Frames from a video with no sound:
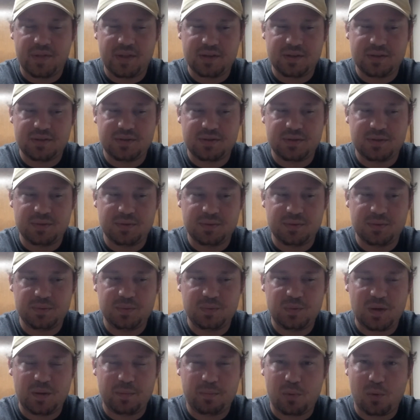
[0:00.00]
than
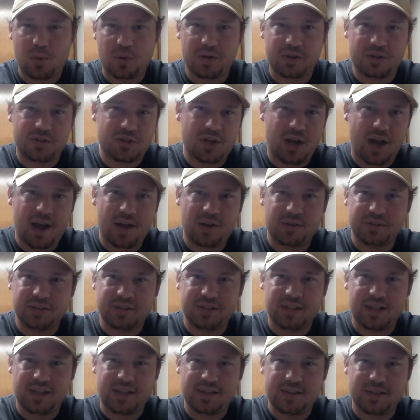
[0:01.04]
to abort a child
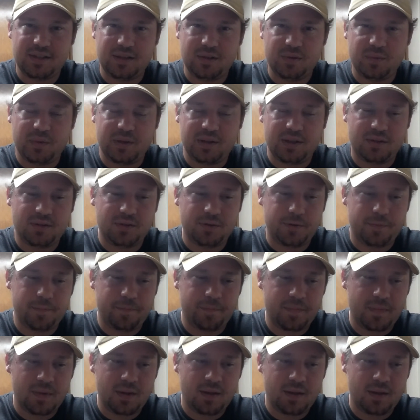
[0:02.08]
at 19 weeks.